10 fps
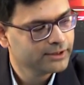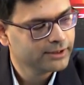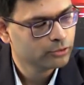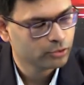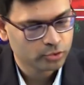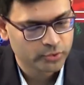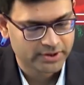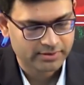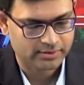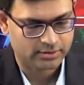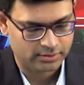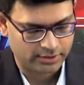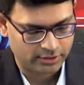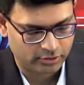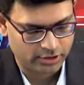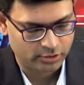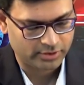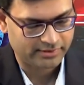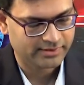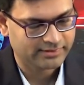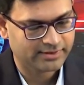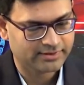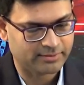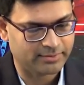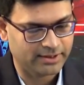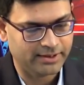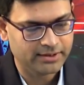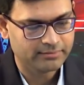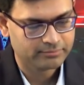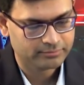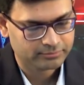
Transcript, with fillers: we need to do is uh, in order to assess the stability,